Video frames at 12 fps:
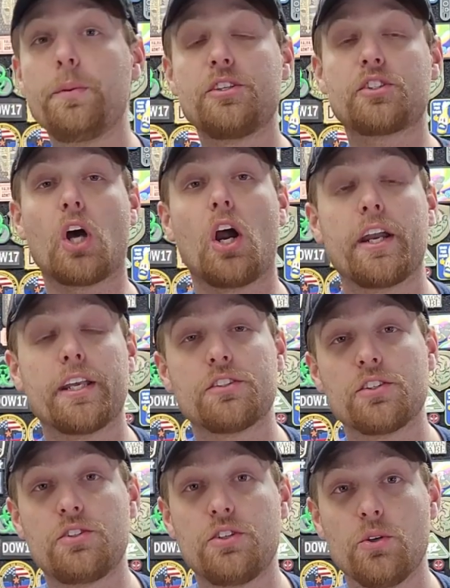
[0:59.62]
be starting
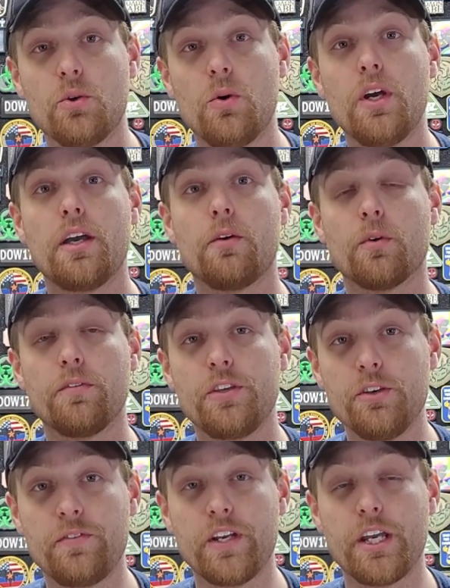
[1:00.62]
to do
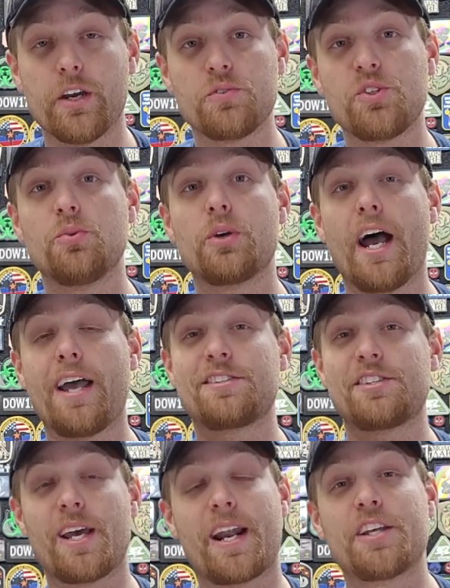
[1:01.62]
review videos. You guys
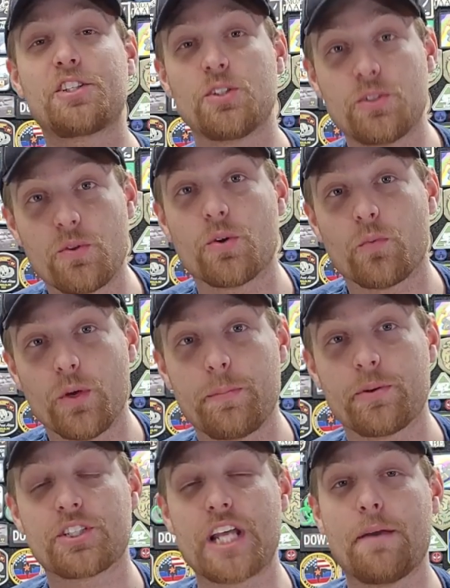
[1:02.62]
said I should do the
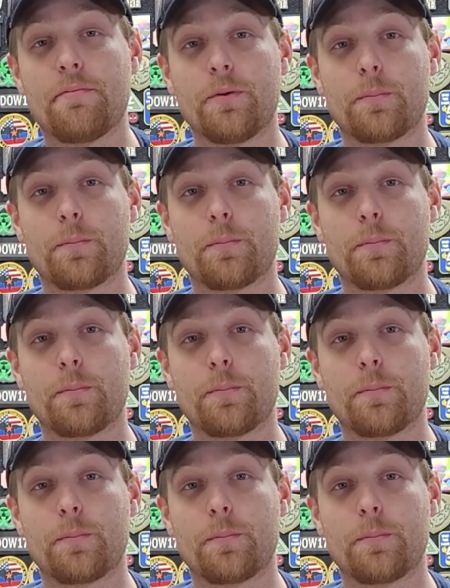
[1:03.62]
Reaper Stamp of